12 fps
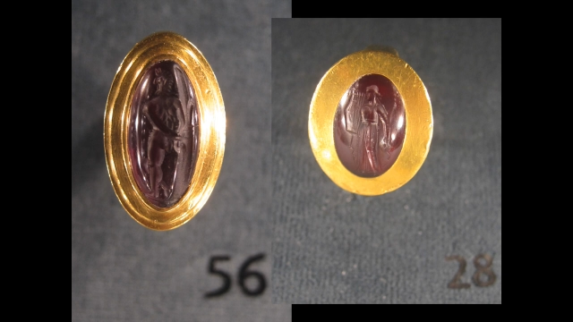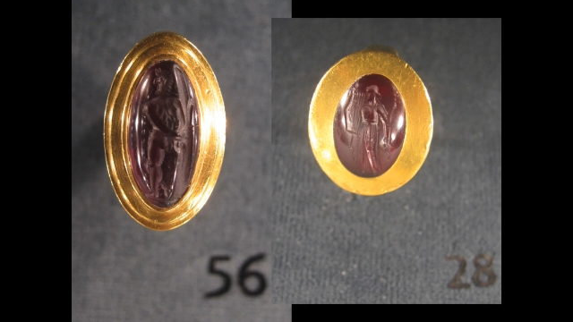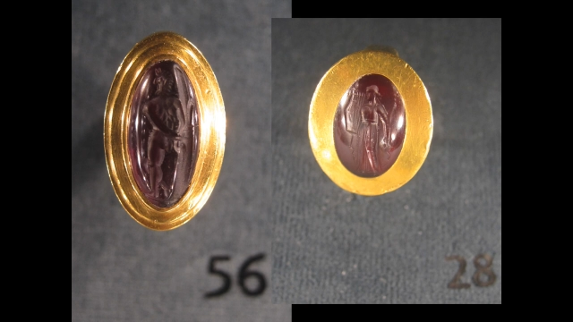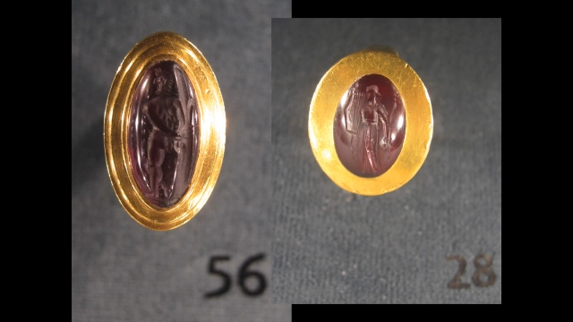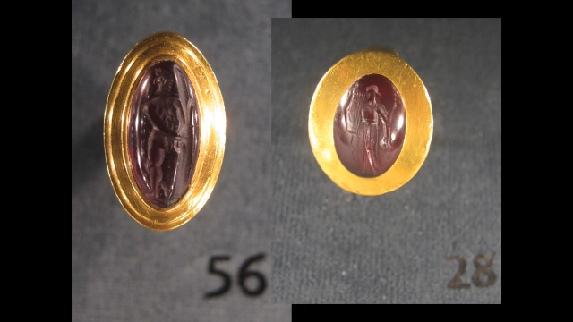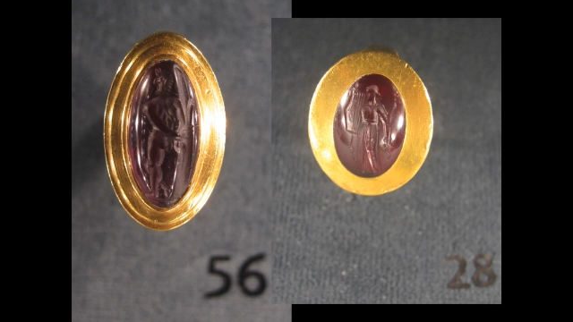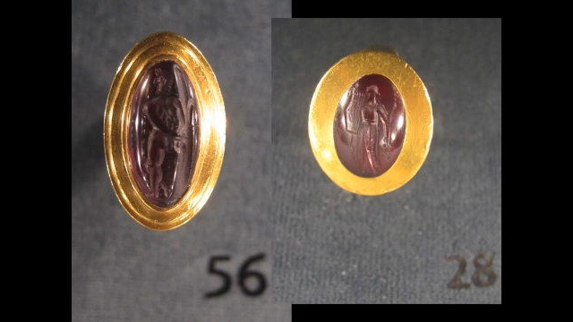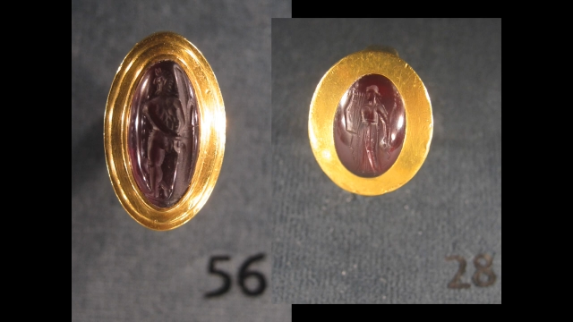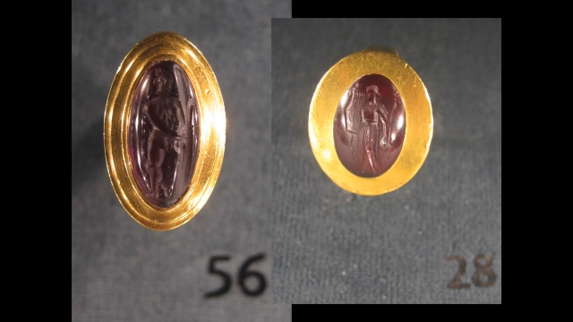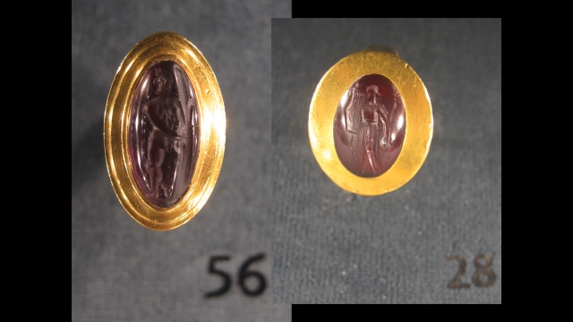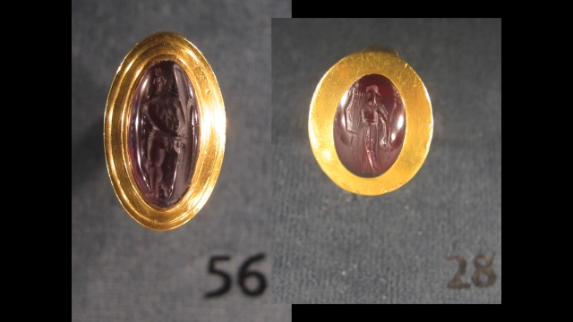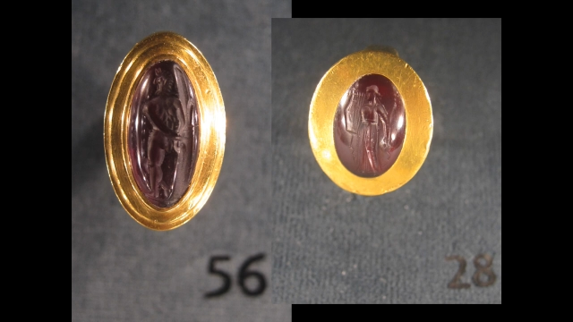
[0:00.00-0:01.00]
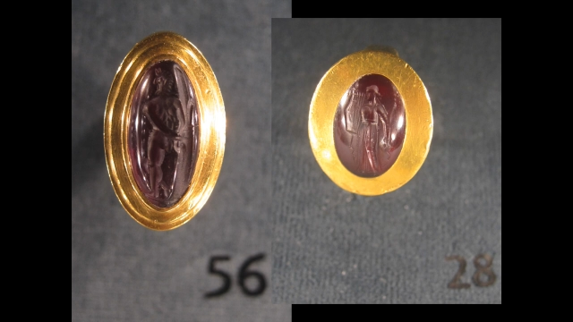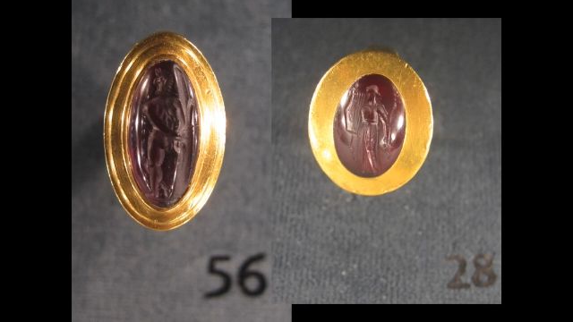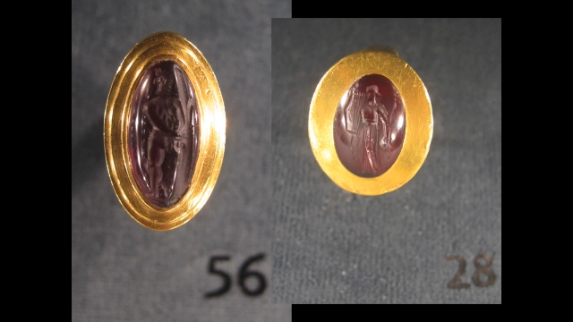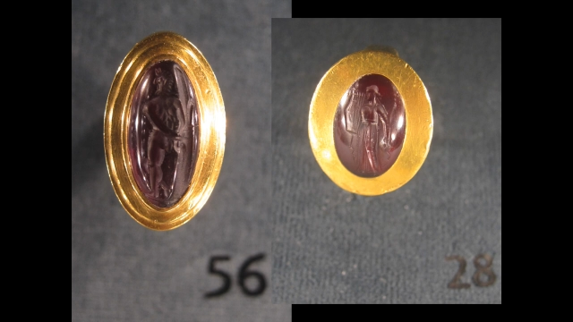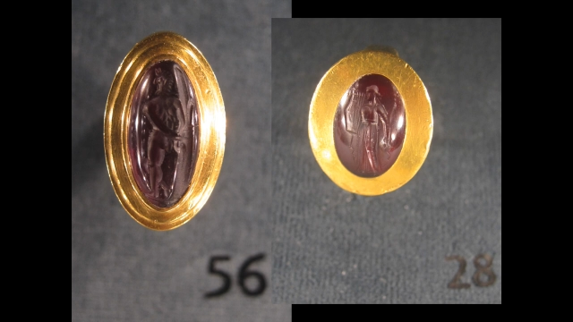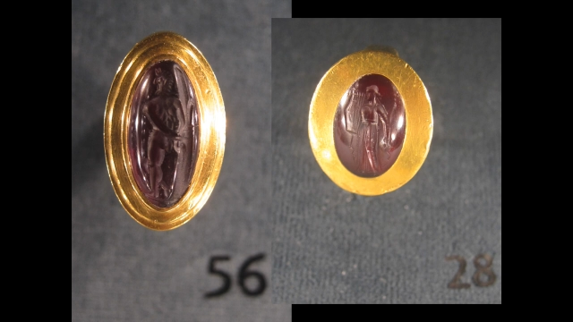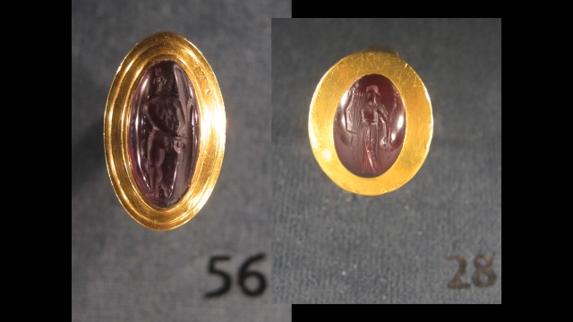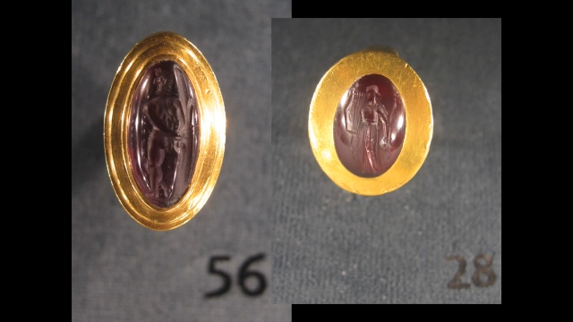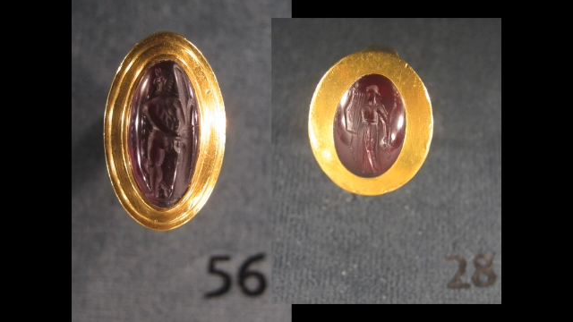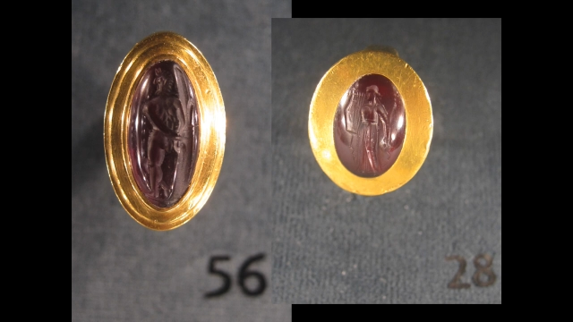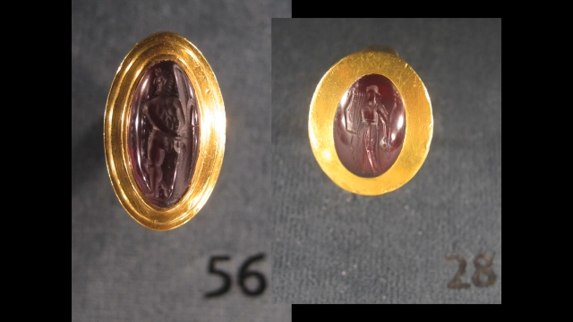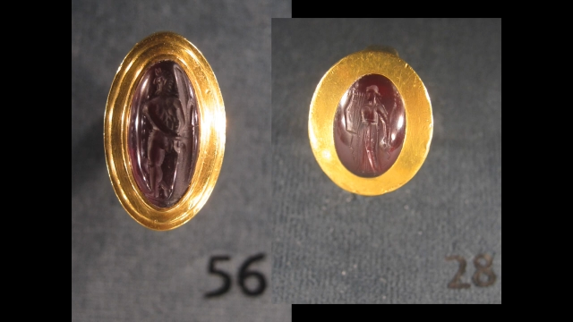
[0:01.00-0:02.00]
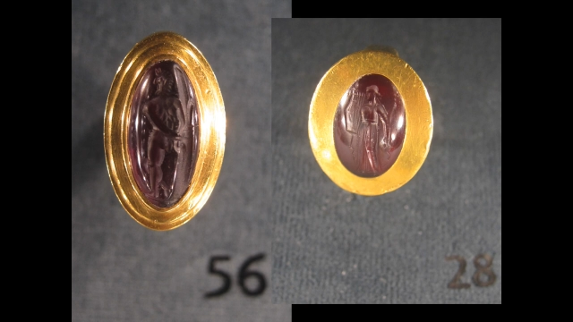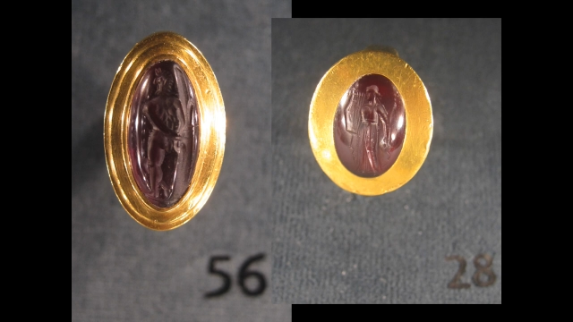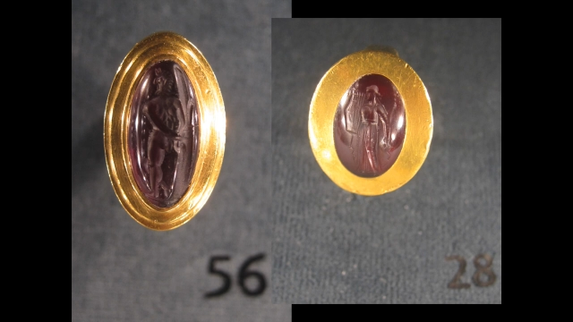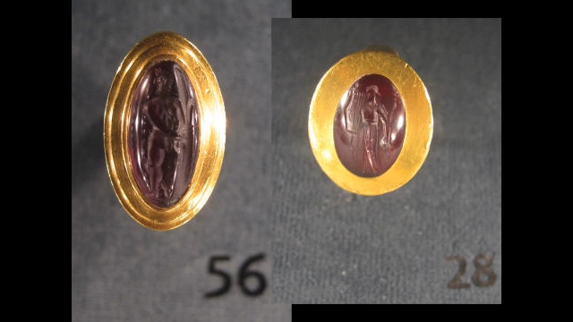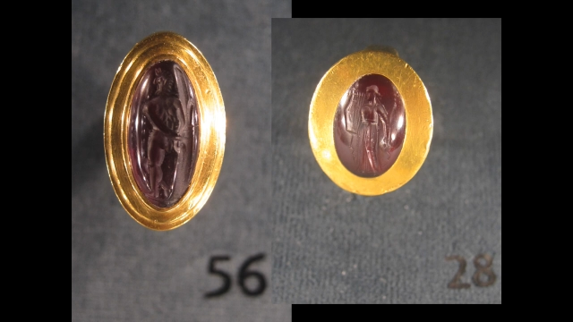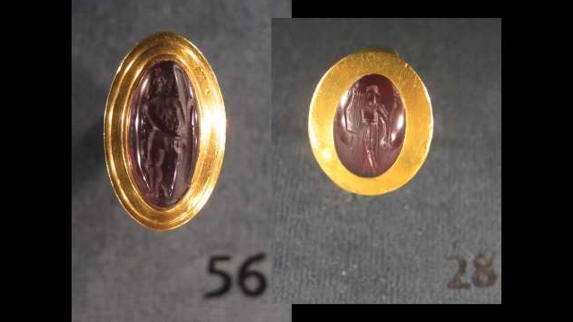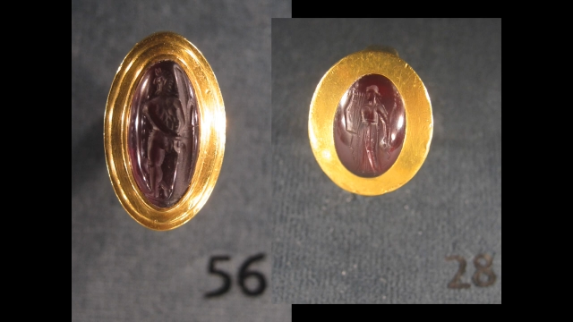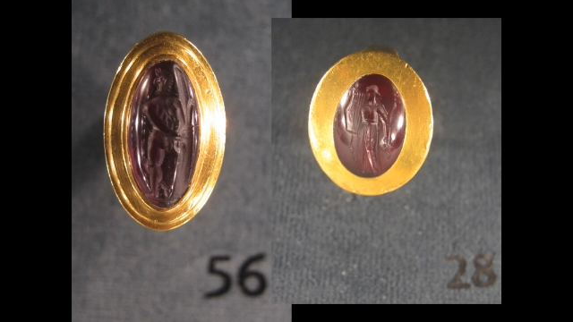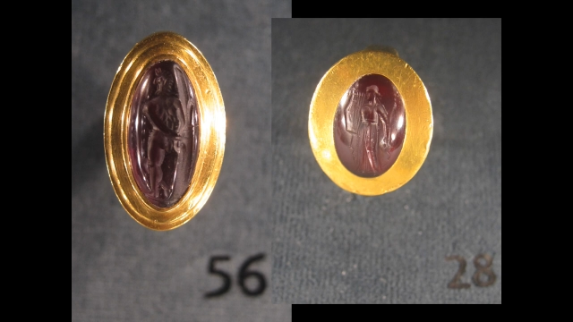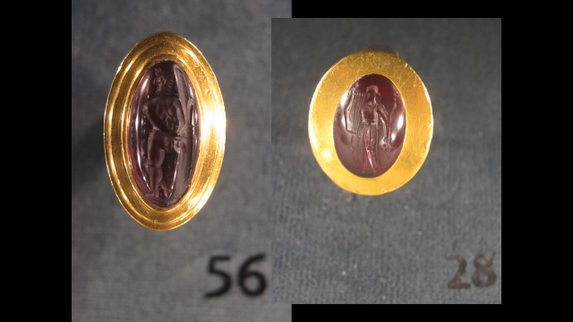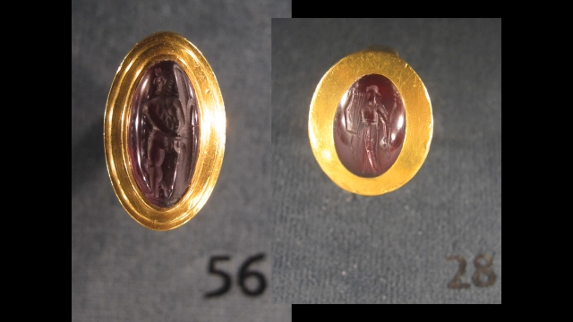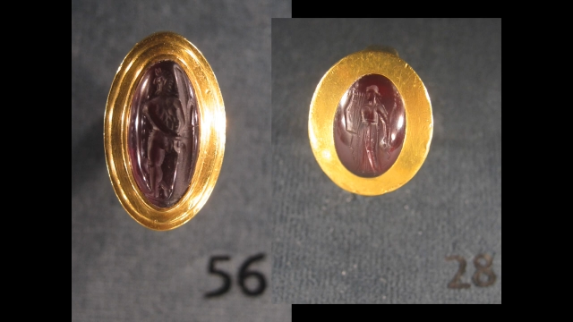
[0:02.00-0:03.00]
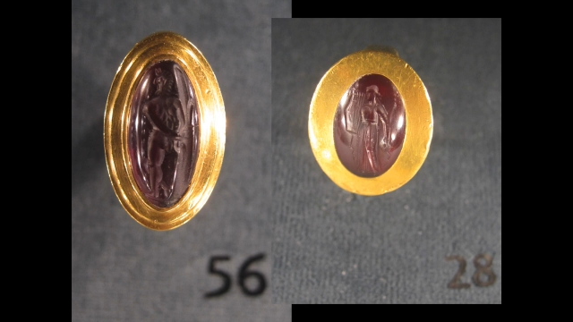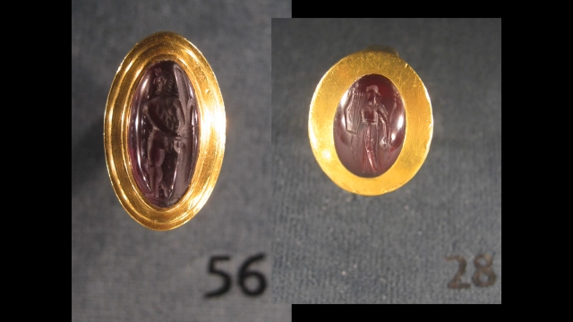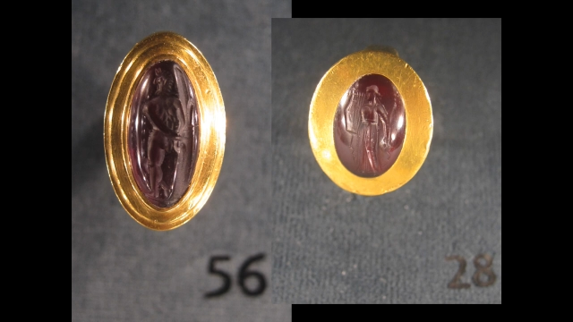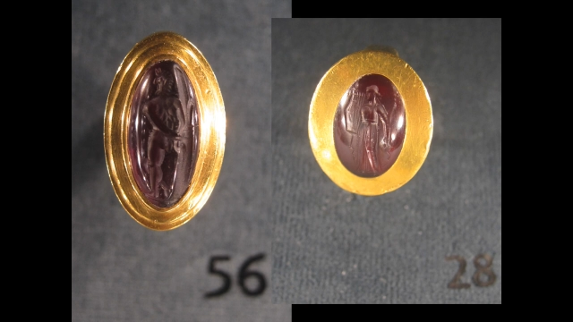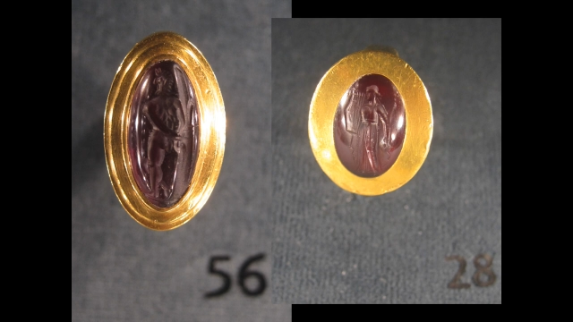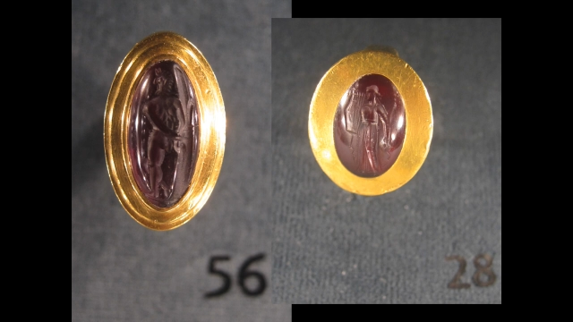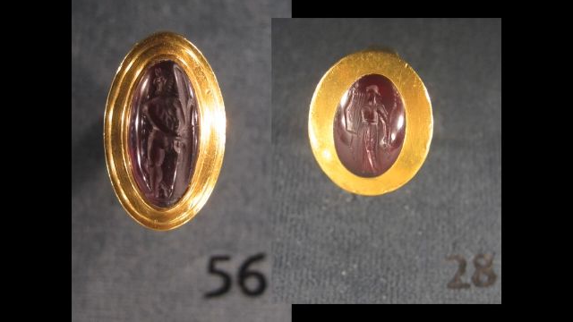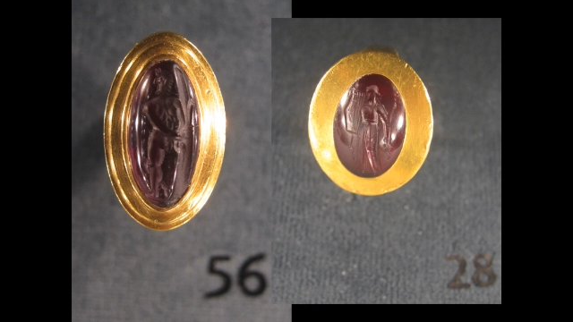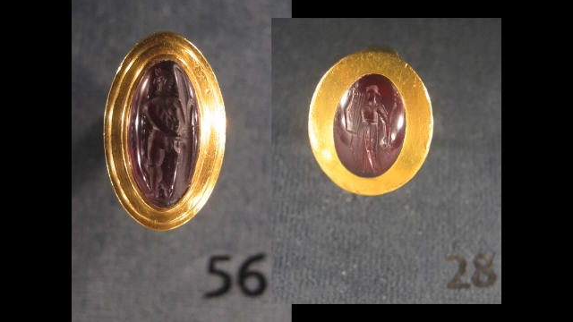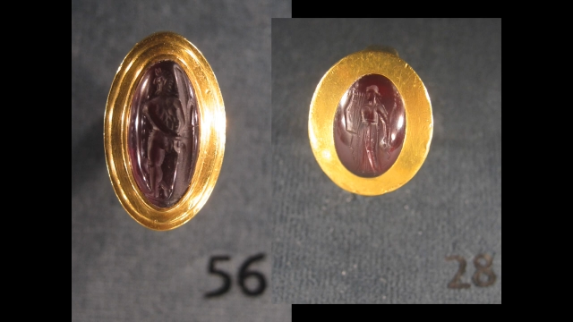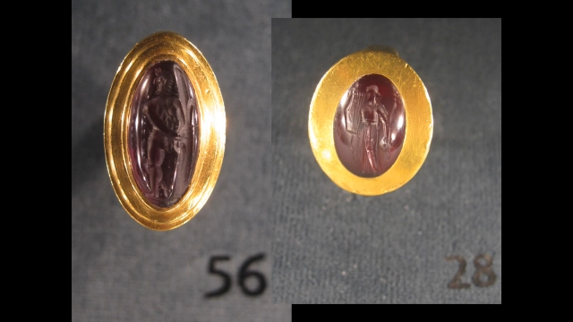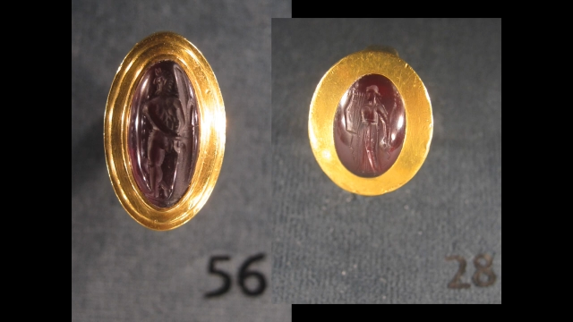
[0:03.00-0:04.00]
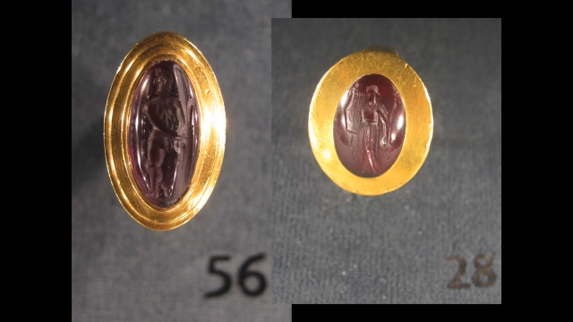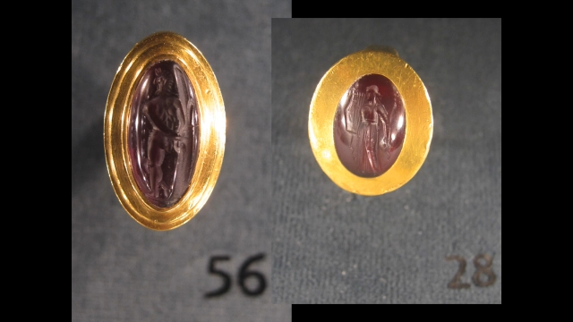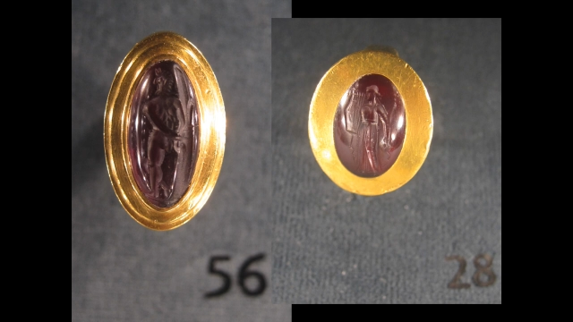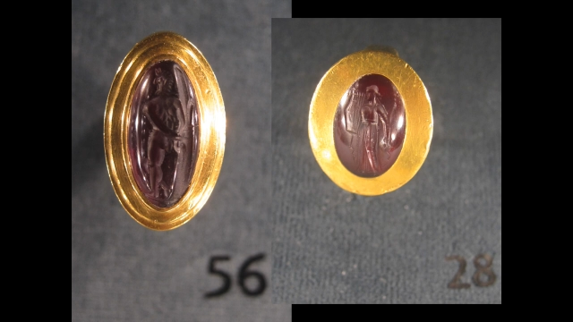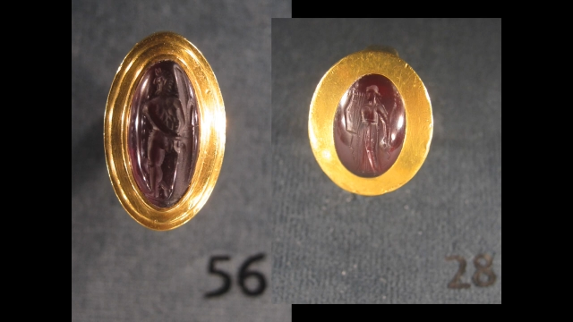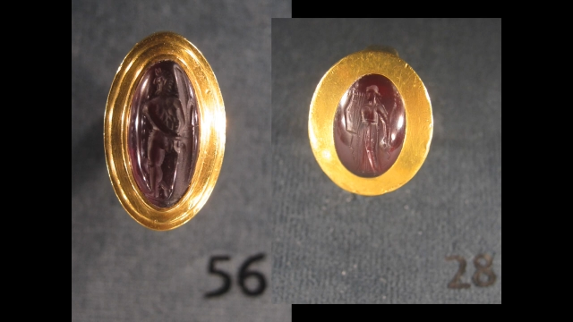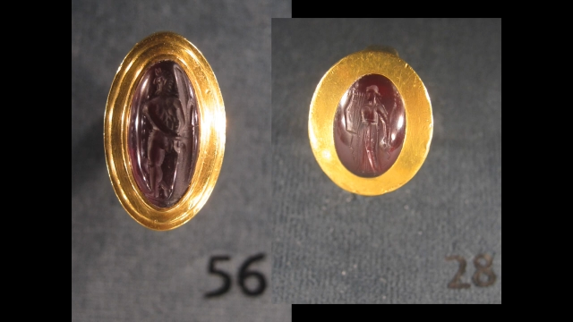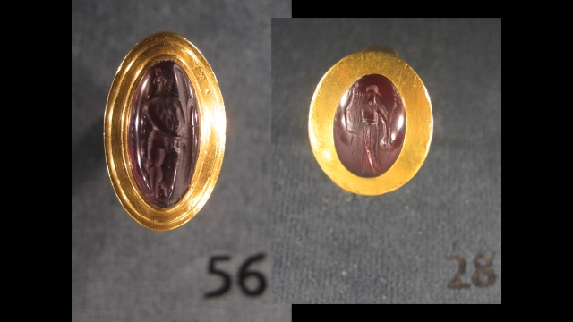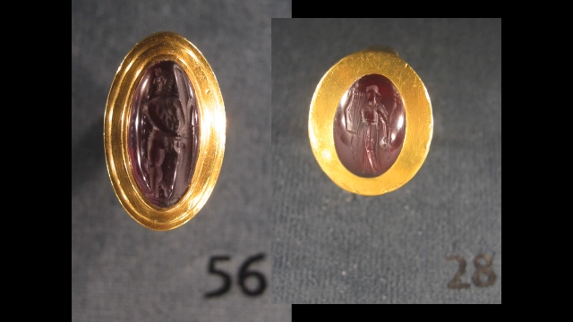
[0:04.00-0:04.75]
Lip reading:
(no speaker visible)